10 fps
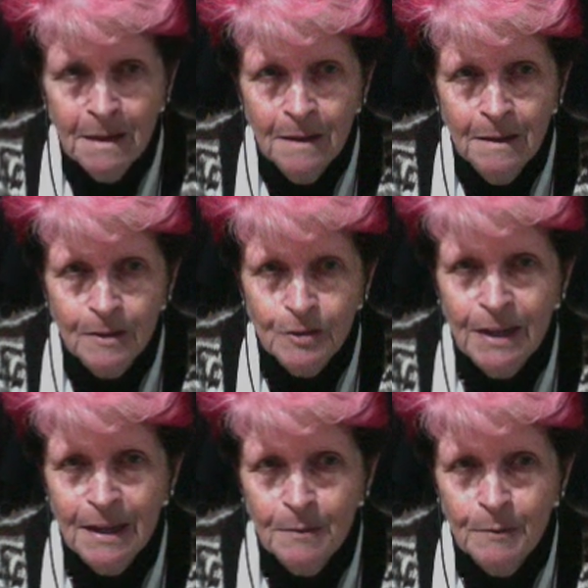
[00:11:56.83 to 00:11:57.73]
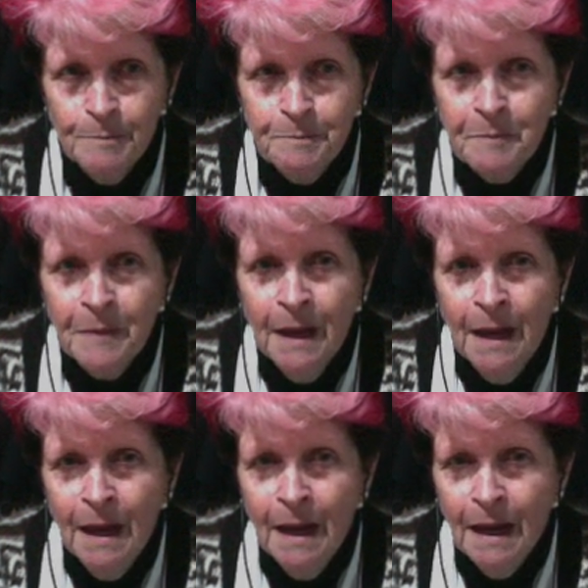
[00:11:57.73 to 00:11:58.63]
chrysanthemum
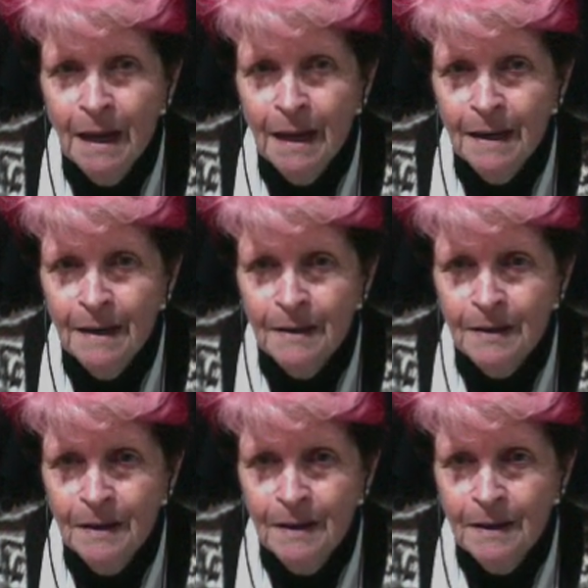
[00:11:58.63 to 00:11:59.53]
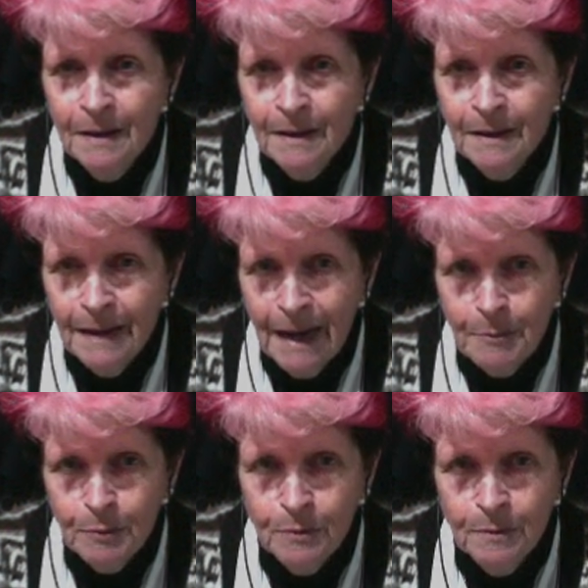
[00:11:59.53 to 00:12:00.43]
and the
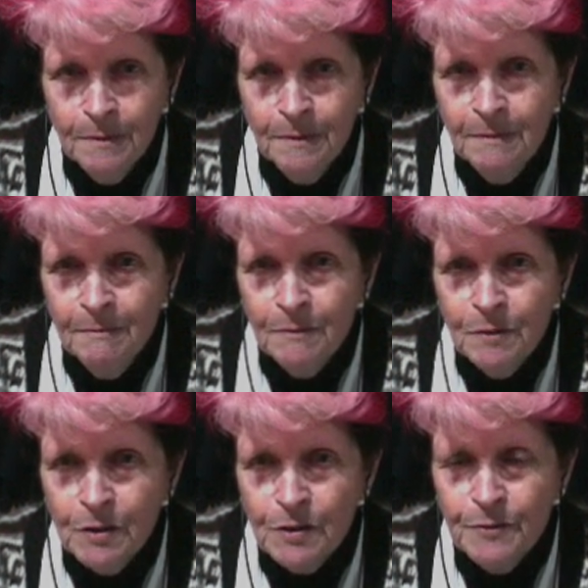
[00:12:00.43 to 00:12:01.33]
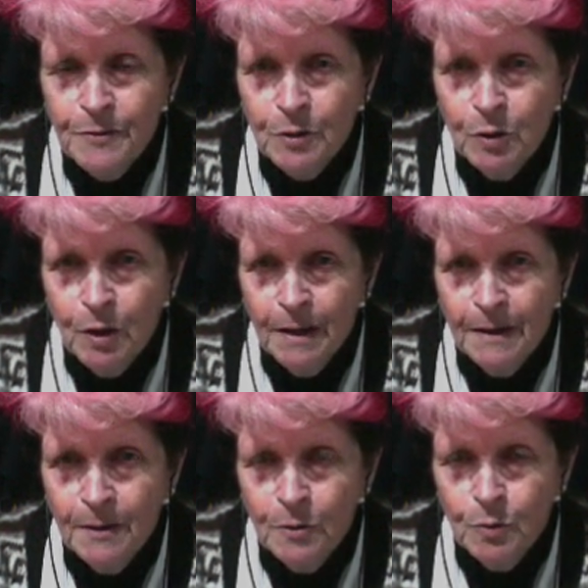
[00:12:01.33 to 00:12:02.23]
apple just feel like
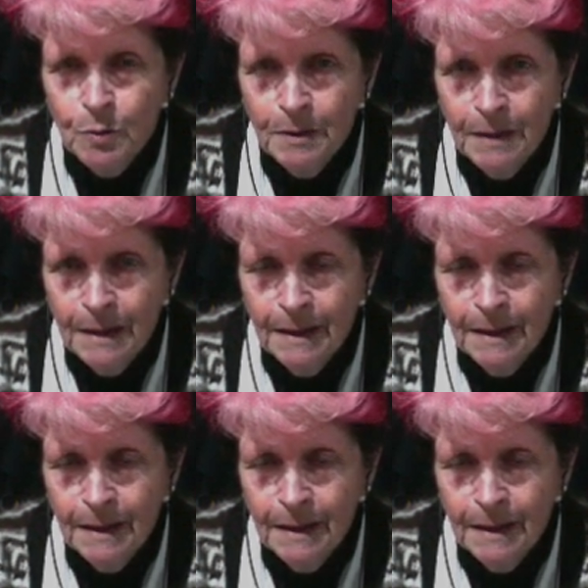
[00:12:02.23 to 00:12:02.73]
they're all in